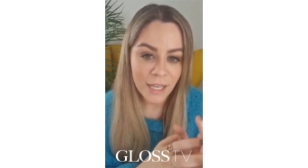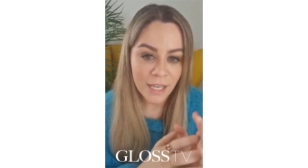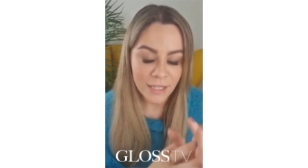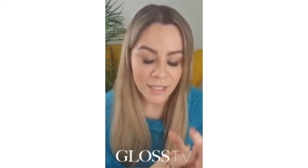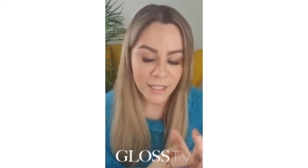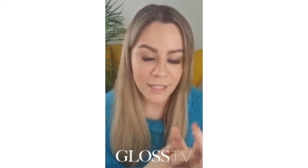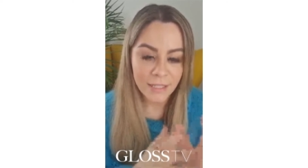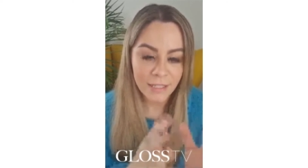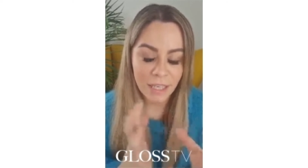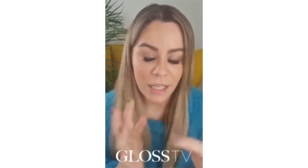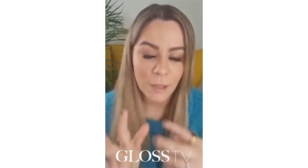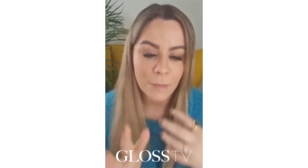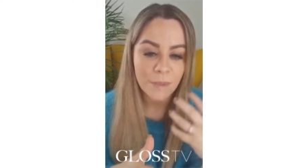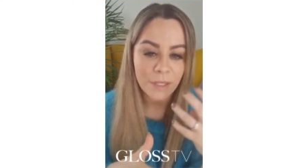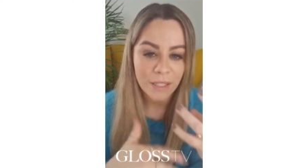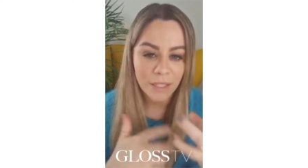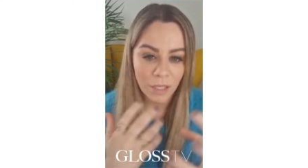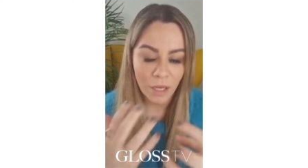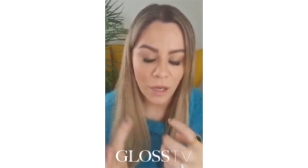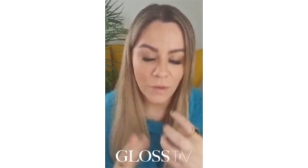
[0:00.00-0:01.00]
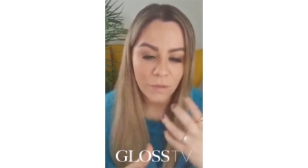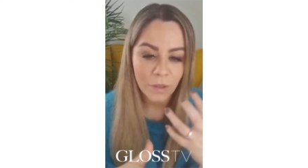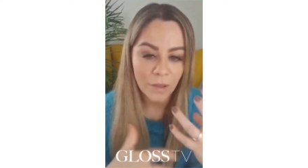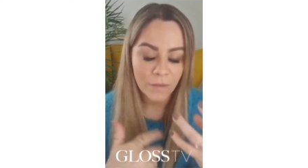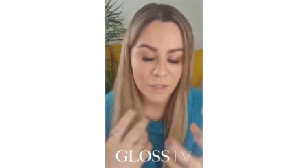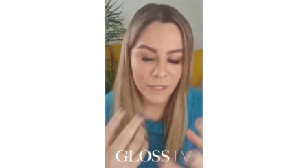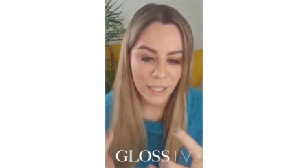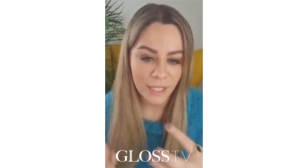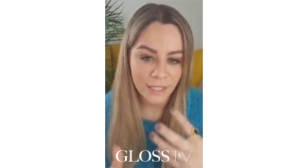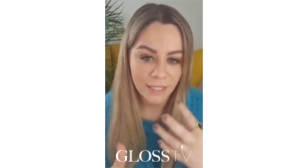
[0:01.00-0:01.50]
This will help to slough off
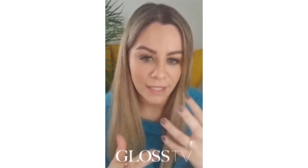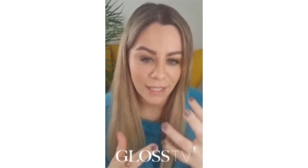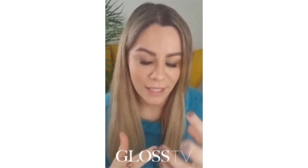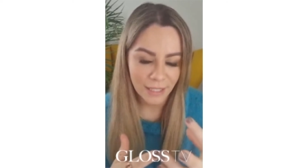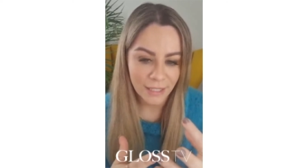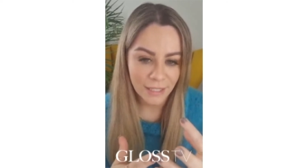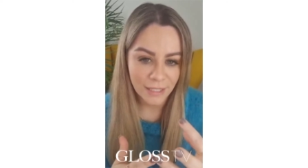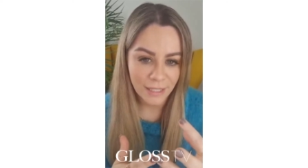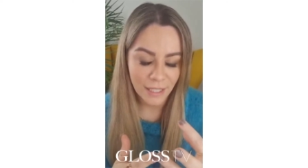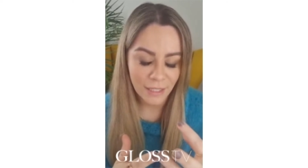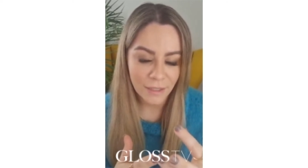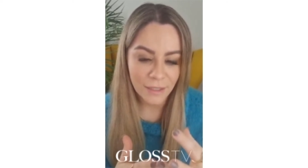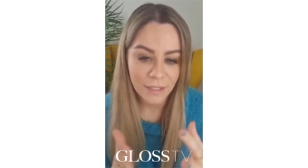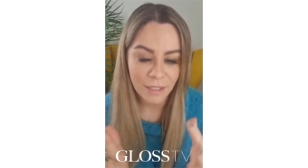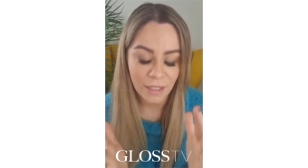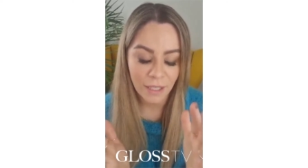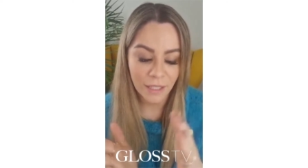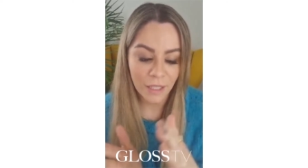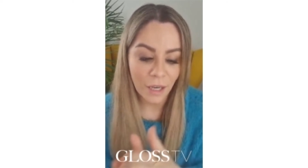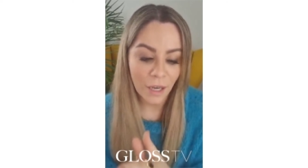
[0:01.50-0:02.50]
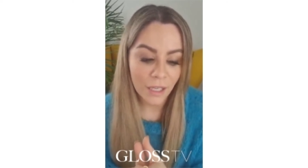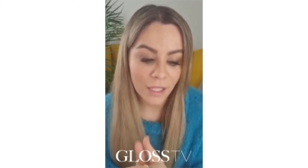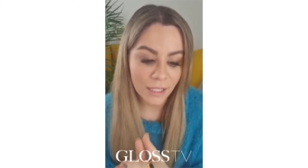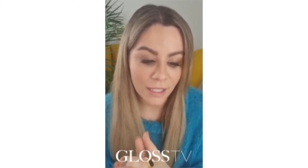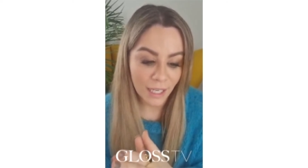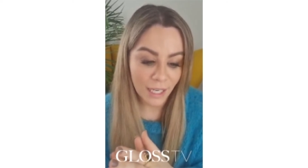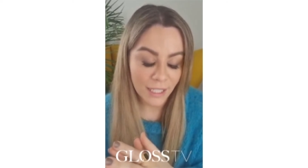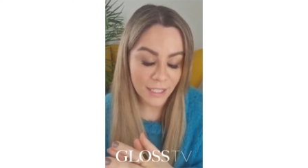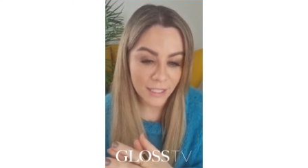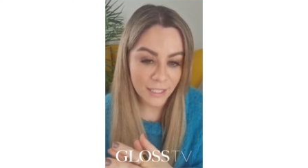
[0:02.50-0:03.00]
dead skin cells. Glycolic
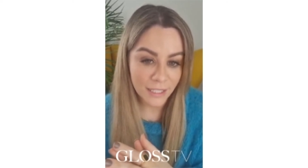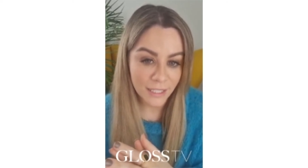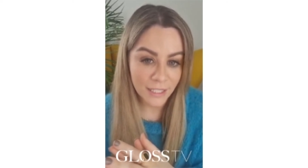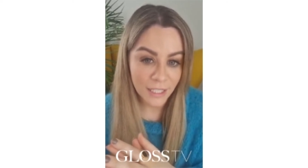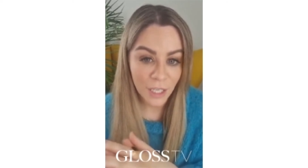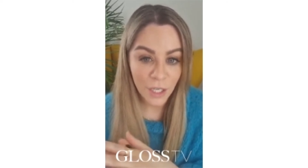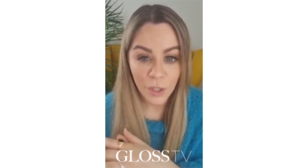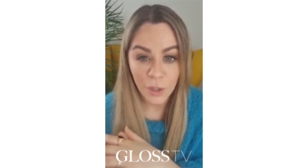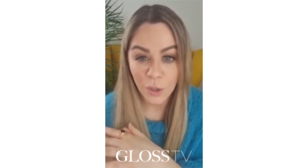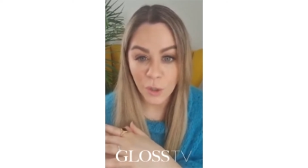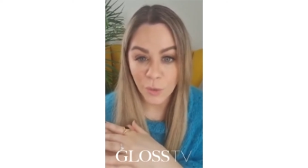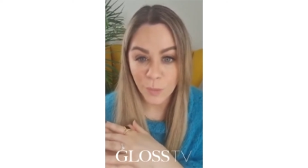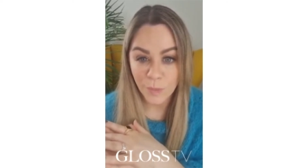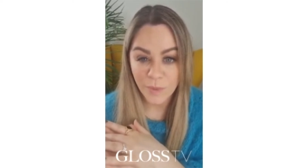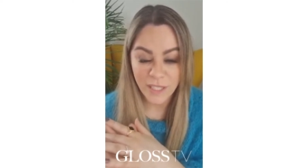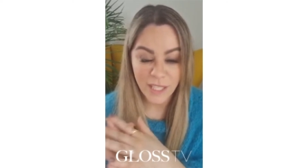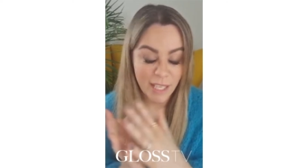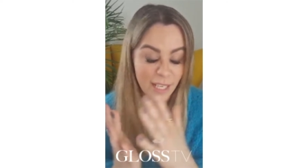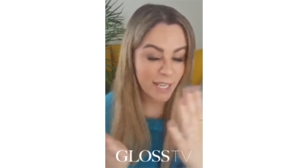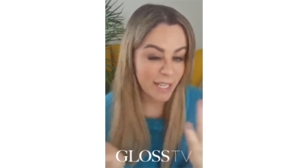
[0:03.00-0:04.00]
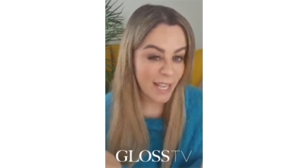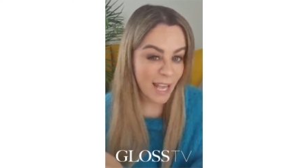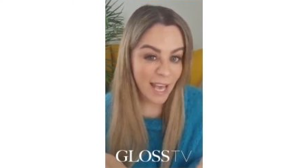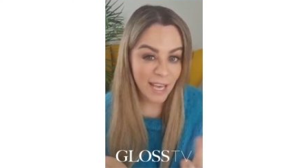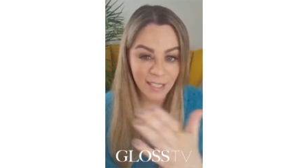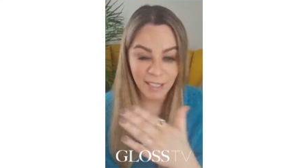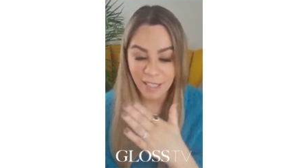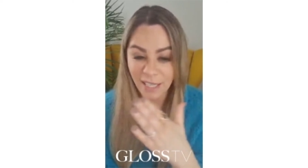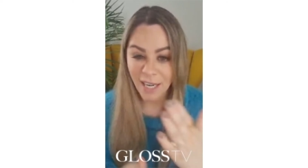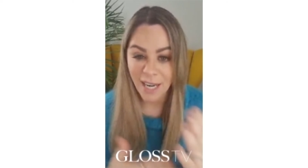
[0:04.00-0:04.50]
acid comes in,
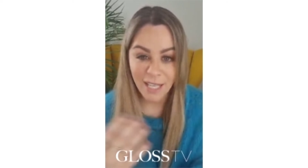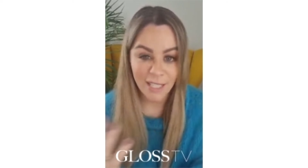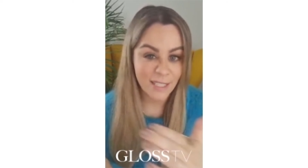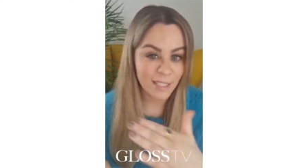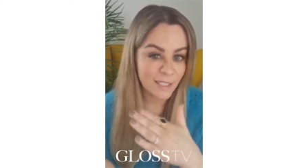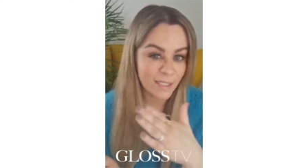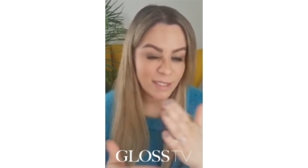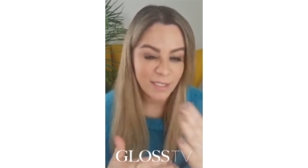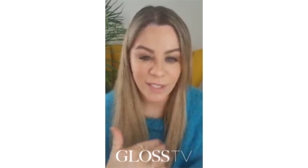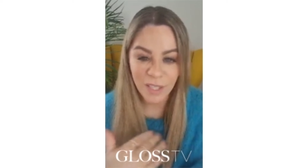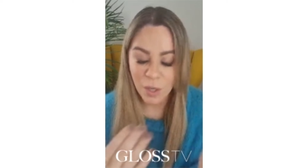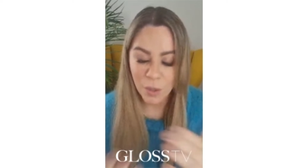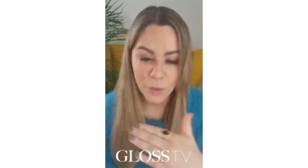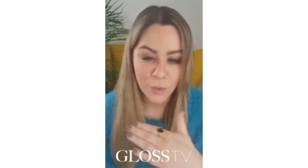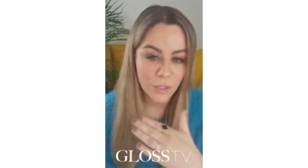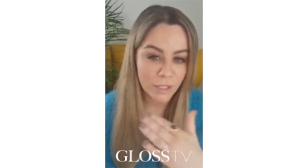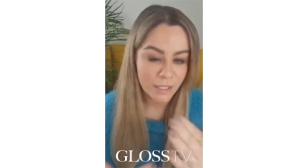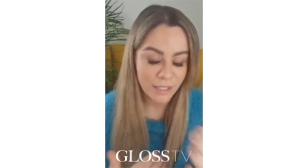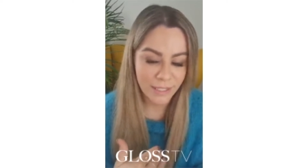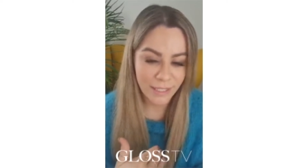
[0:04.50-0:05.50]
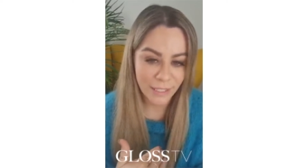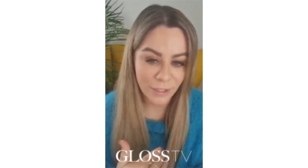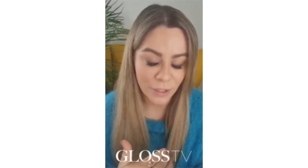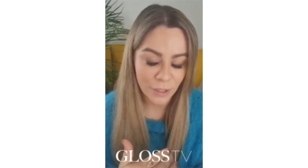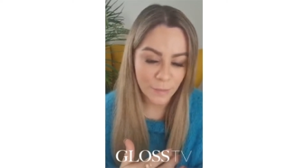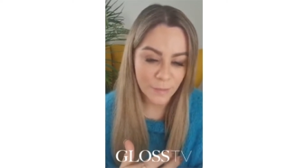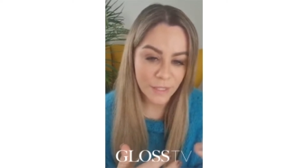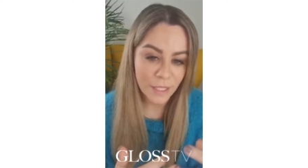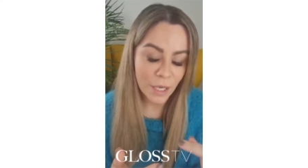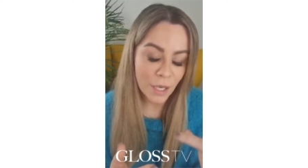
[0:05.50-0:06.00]
again, cleansers, toners,
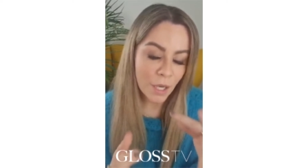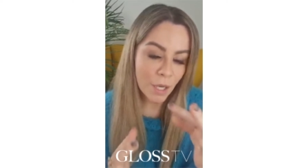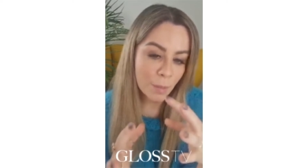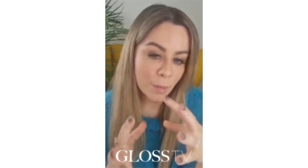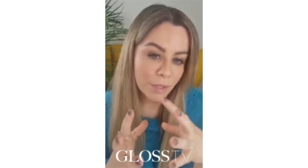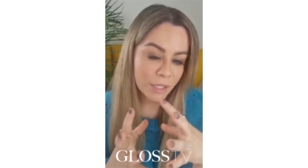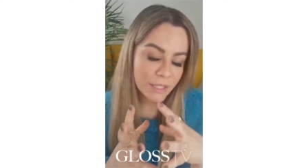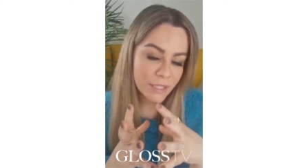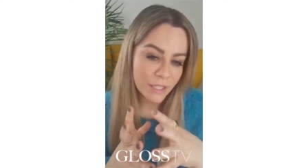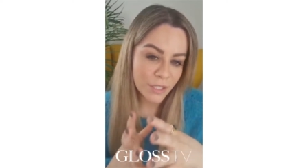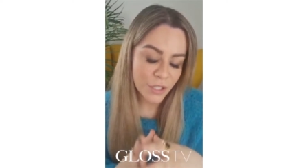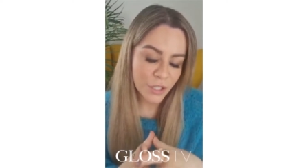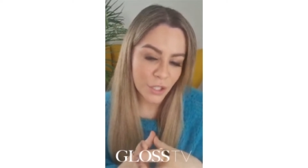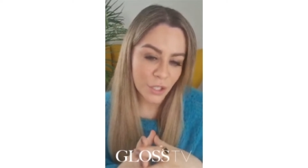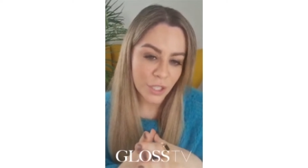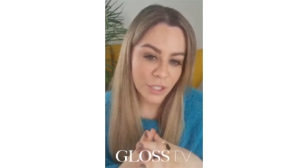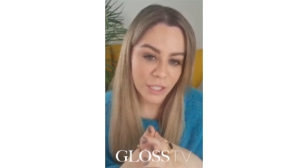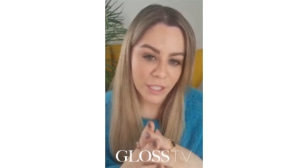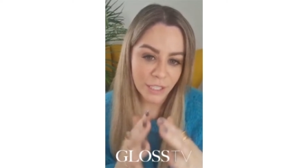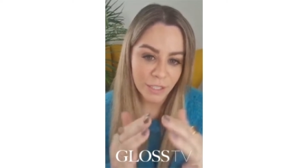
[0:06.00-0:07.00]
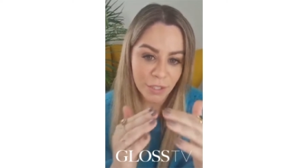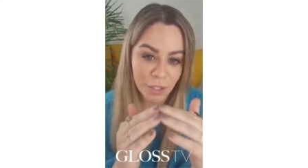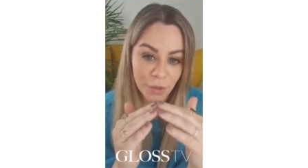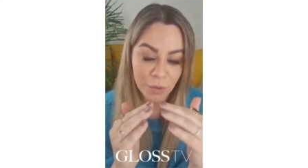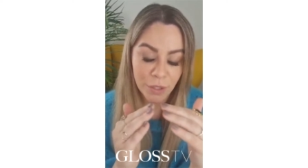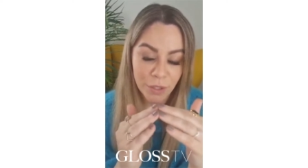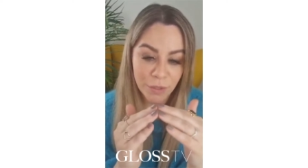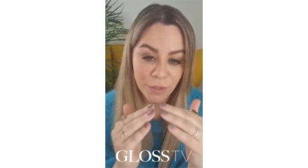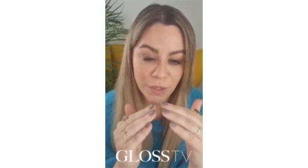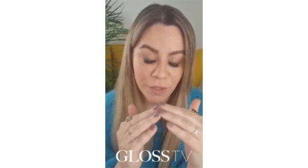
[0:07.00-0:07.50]
serums, but it's ensuring that you don't
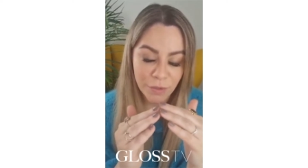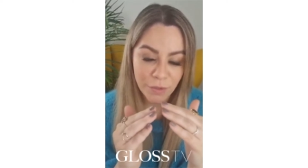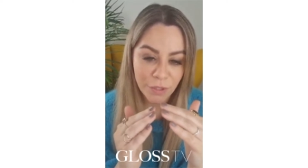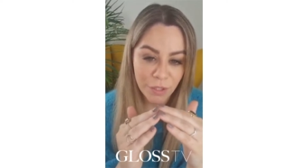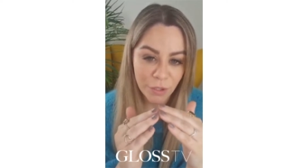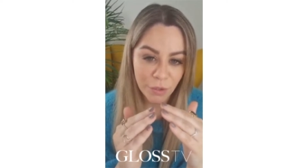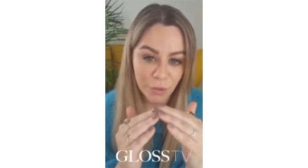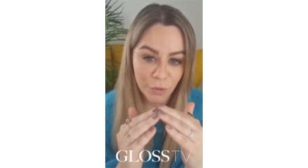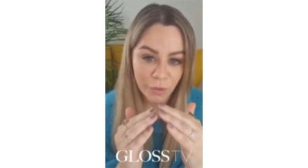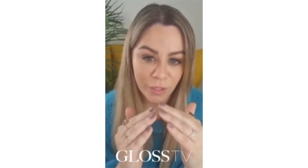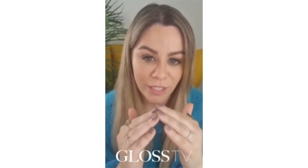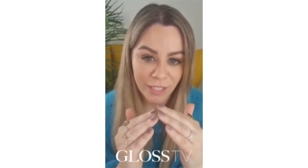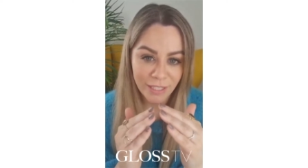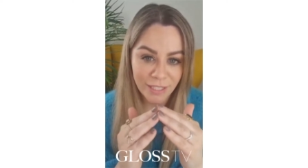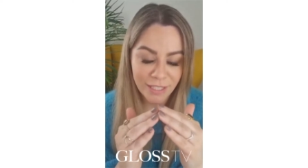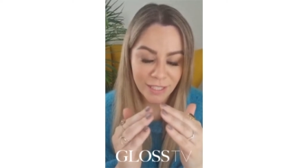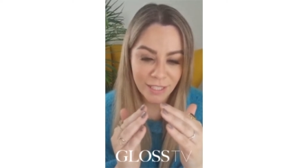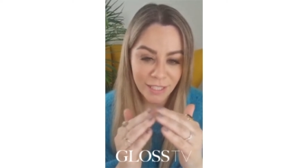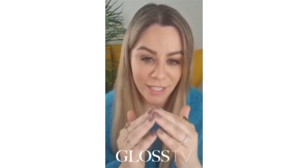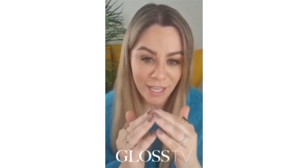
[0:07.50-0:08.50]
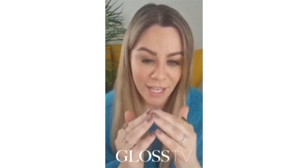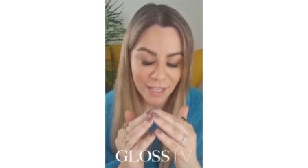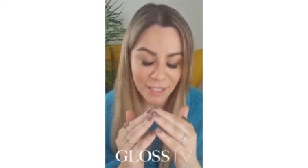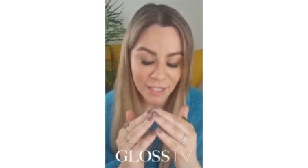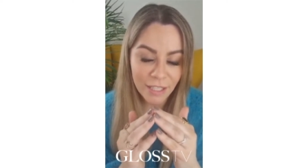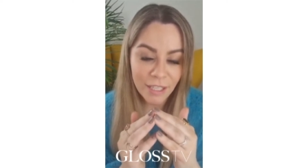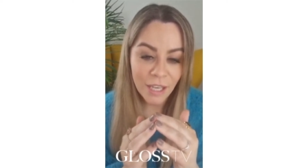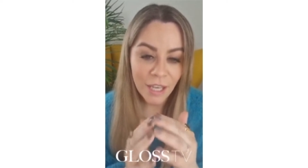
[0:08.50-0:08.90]
use those two ingredients together.